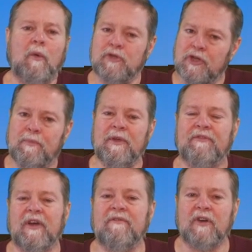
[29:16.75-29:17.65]
I want you to be
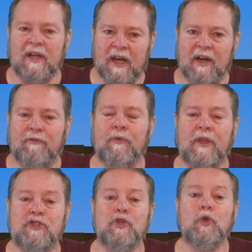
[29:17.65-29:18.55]
very very careful
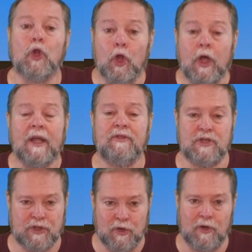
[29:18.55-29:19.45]
that you look at the
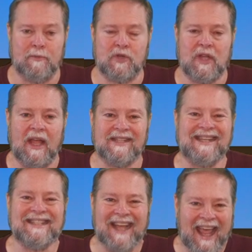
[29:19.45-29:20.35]
circumstance
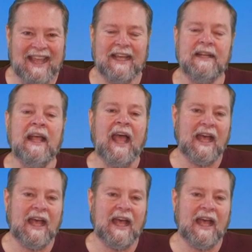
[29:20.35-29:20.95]
and take it